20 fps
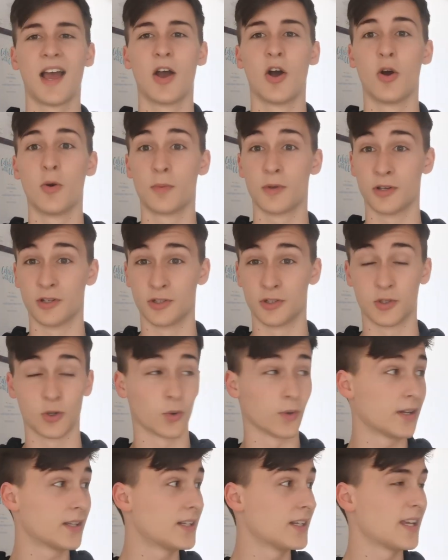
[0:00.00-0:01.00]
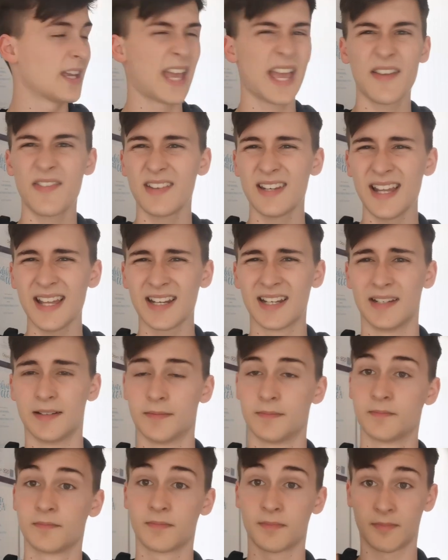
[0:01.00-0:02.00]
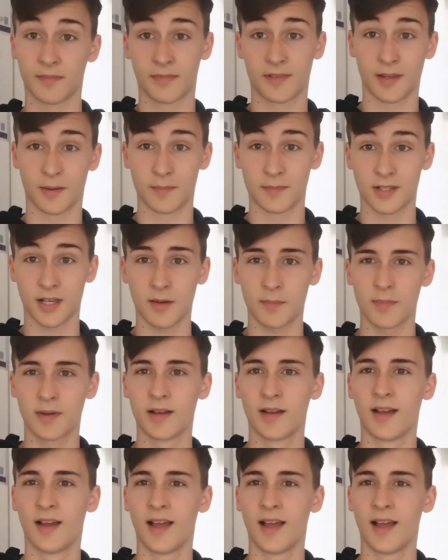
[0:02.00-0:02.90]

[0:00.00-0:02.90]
Hope you enjoyed. If you did, thumbs up.